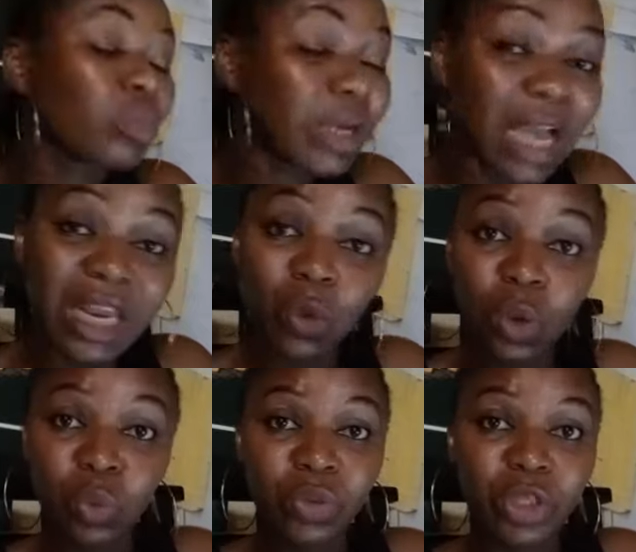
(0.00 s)
get
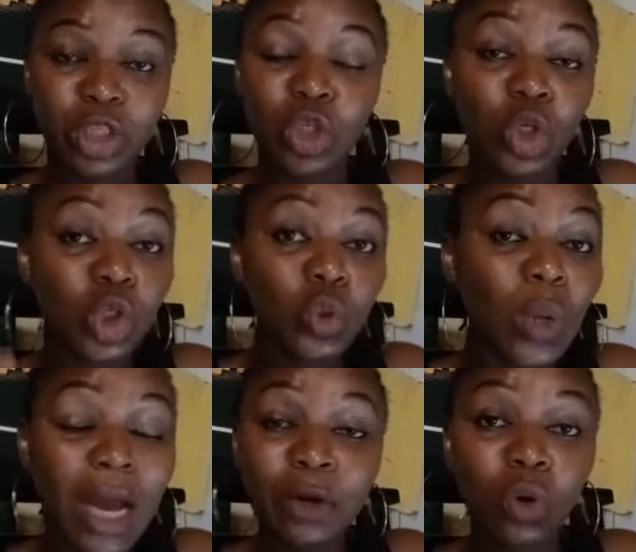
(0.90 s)
away with it.
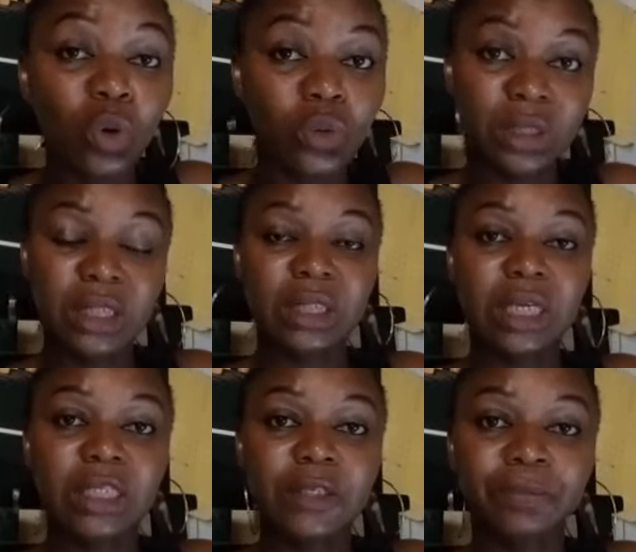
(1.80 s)
You are not
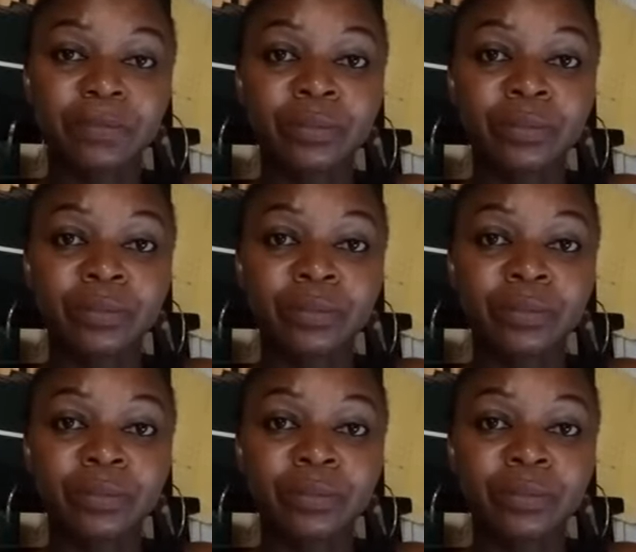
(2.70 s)
consistent.